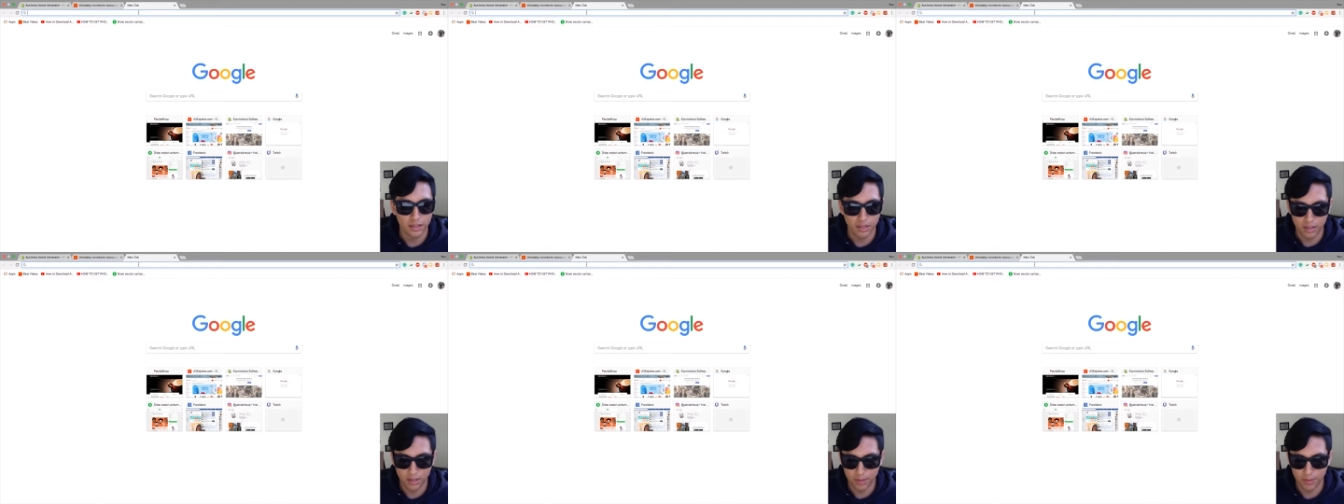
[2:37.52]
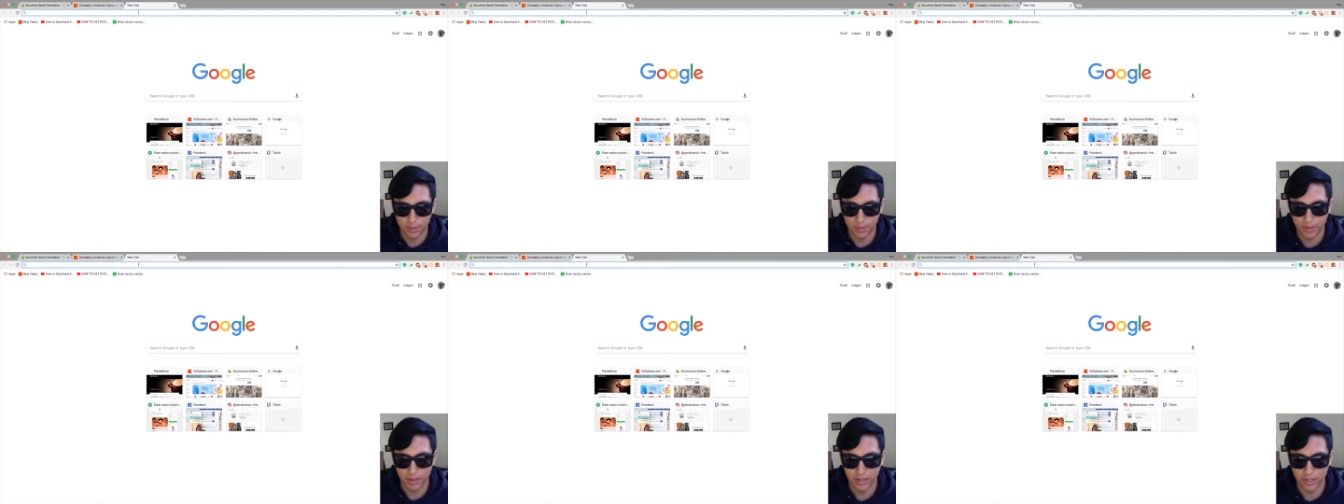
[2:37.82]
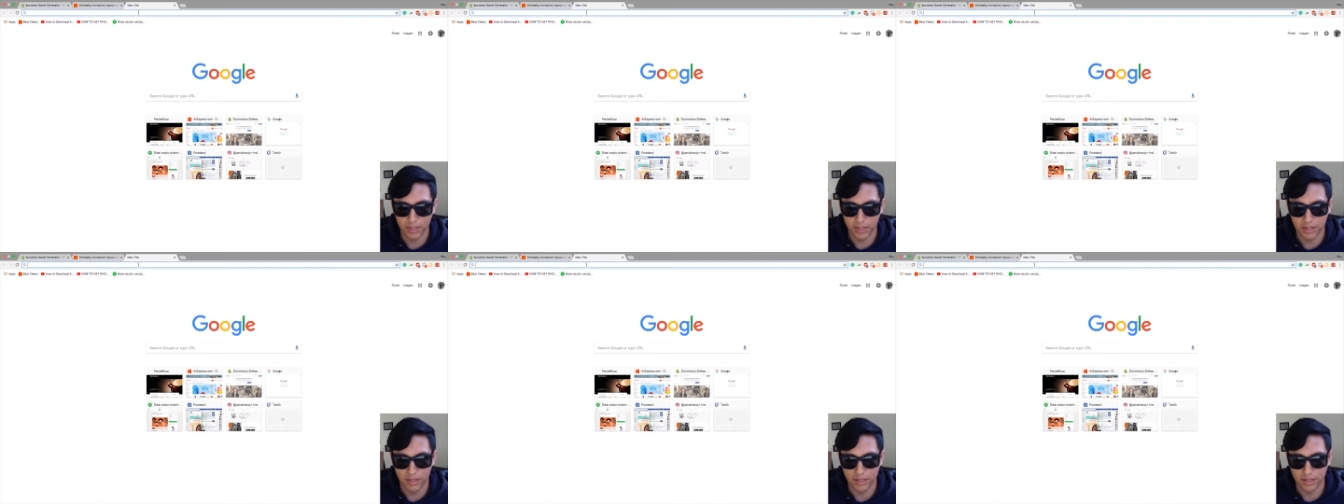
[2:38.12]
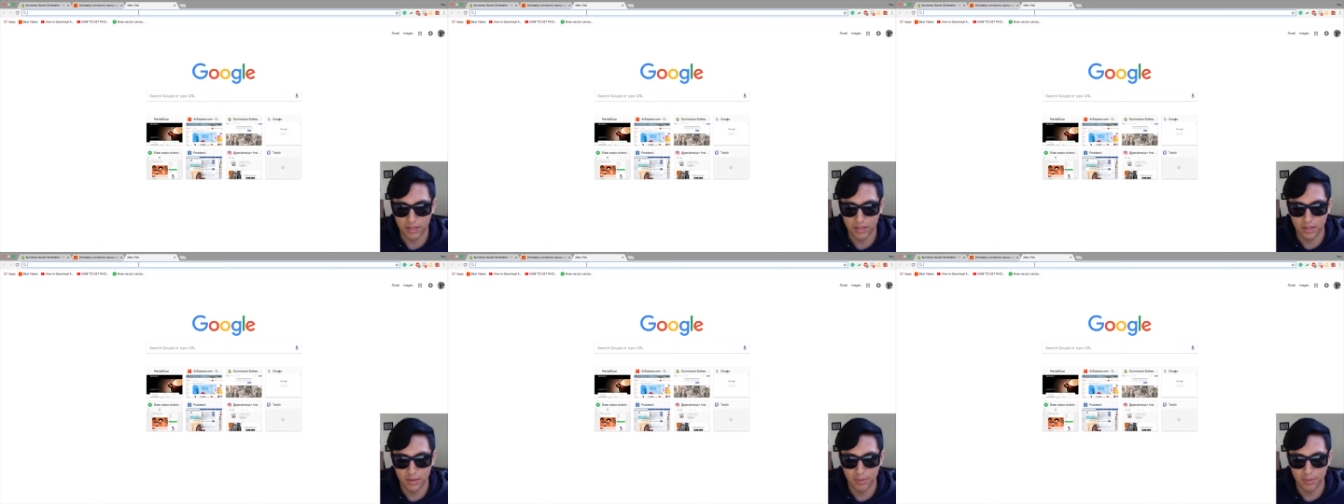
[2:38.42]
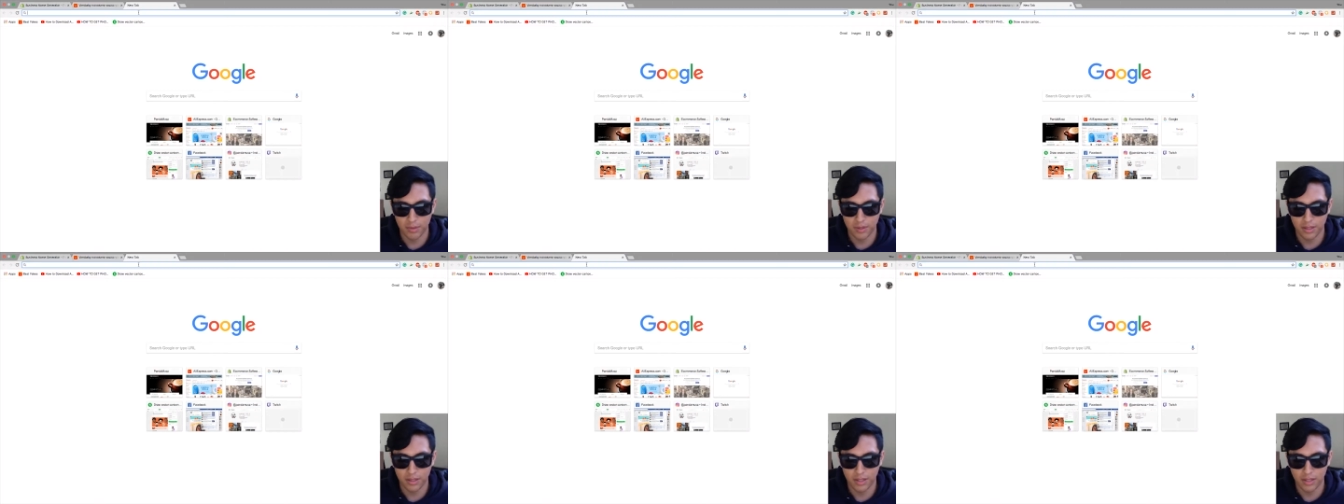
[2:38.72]
let's
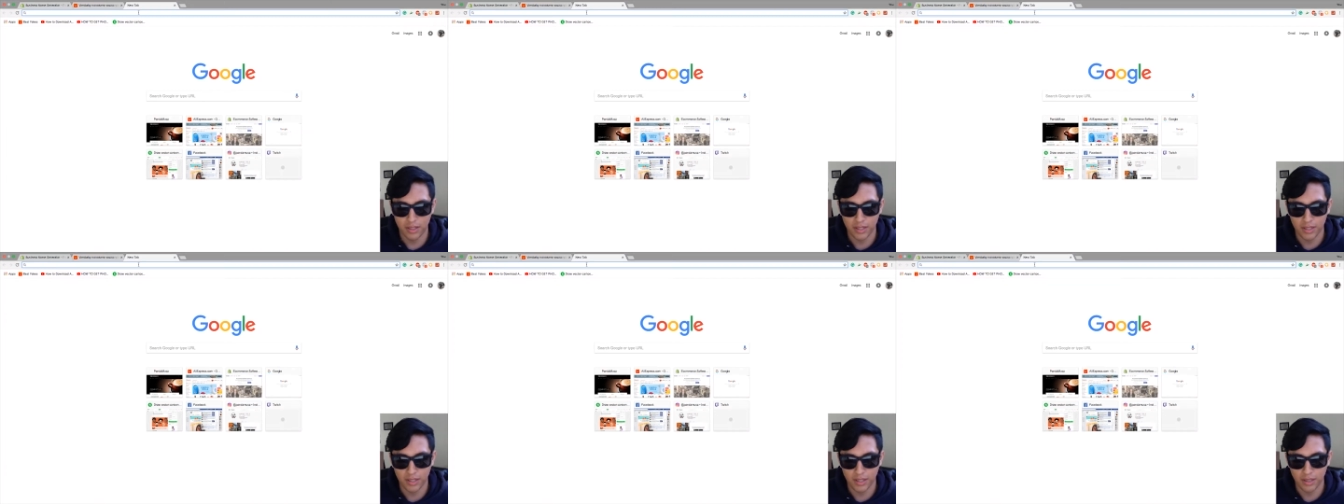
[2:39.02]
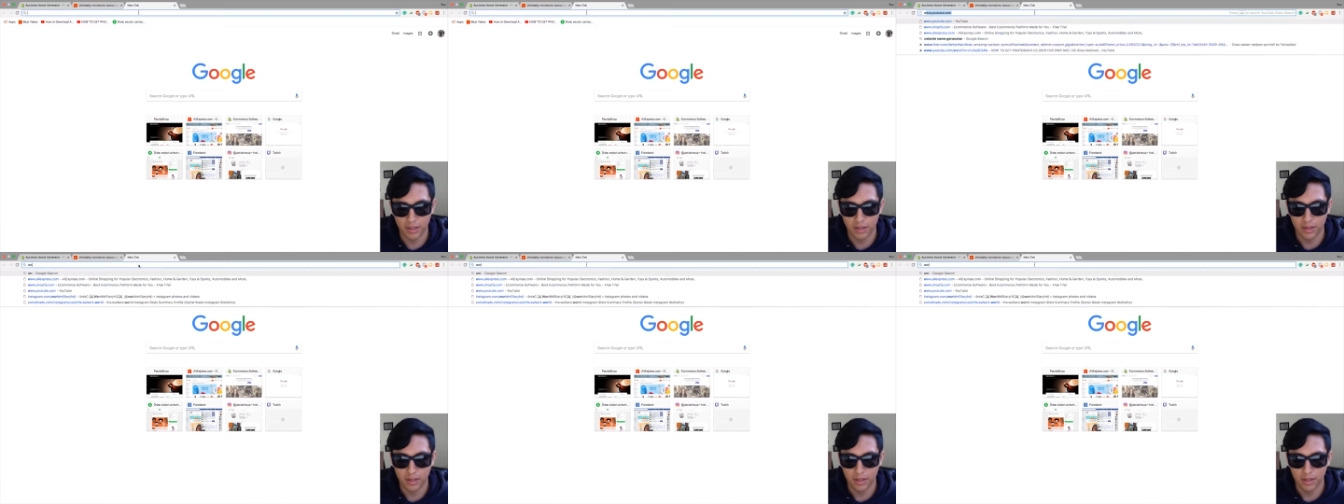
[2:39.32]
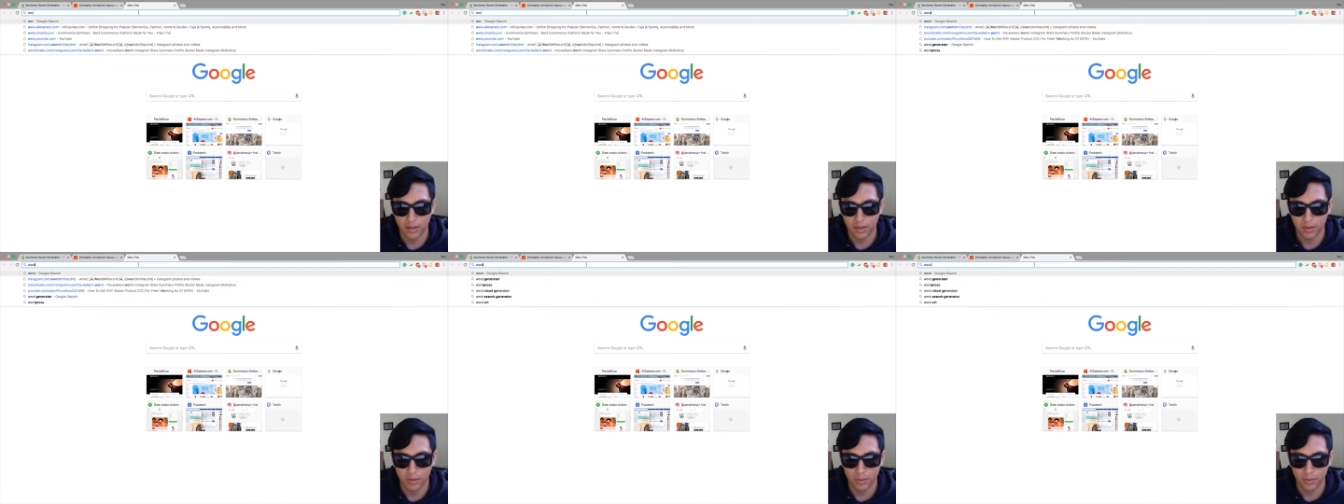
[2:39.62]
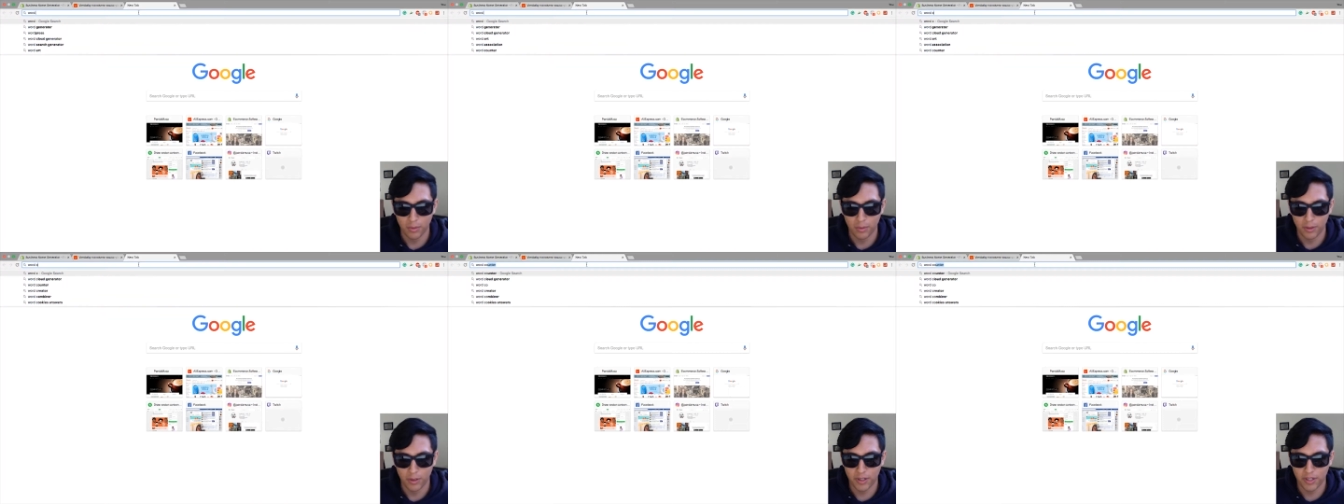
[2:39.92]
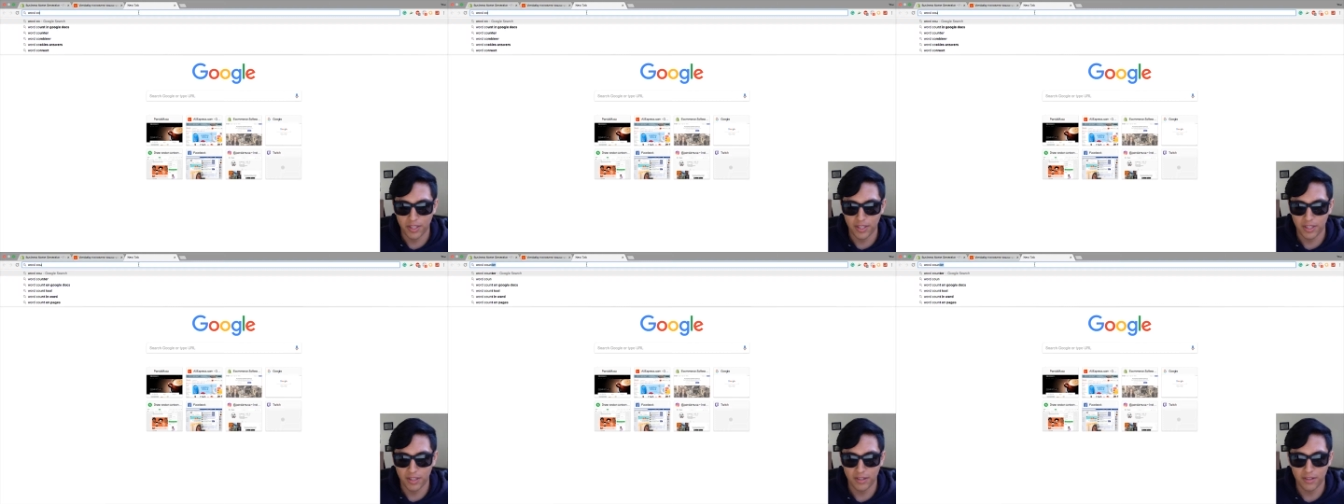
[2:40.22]
put word
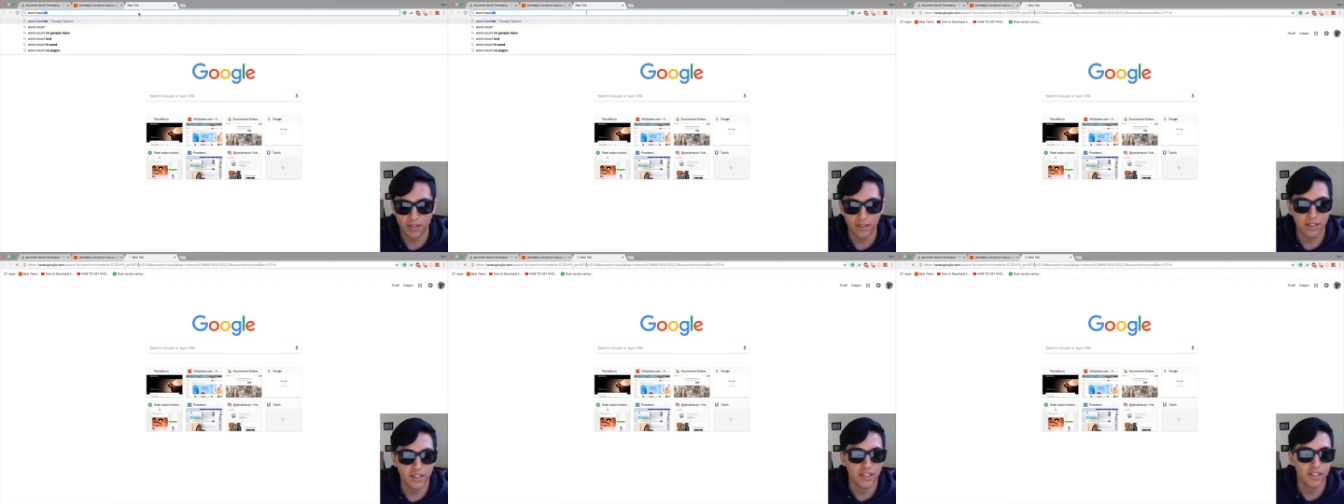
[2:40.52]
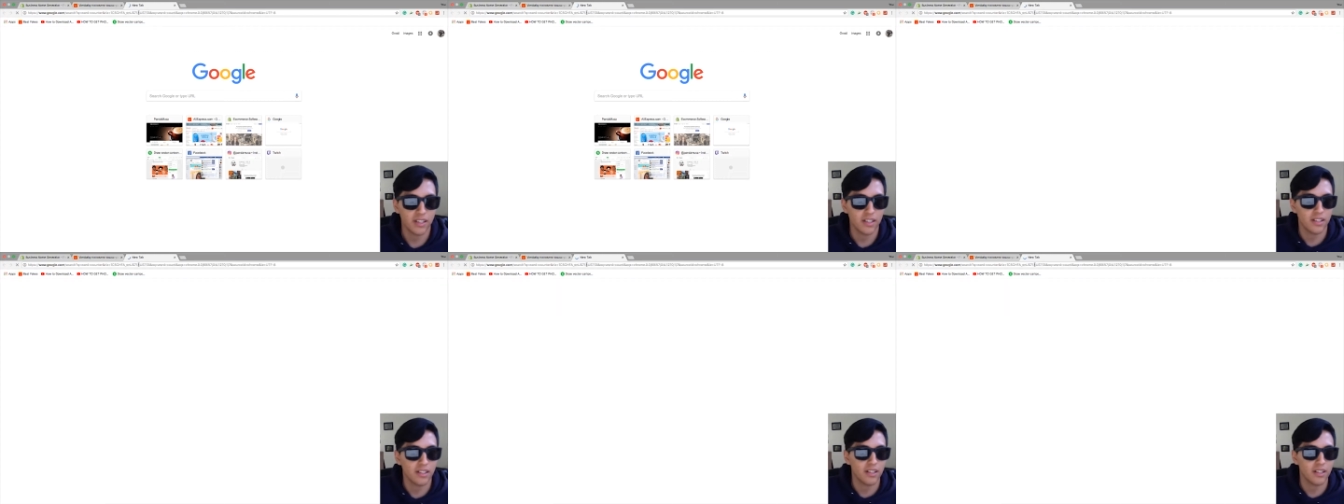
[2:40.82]
count, right?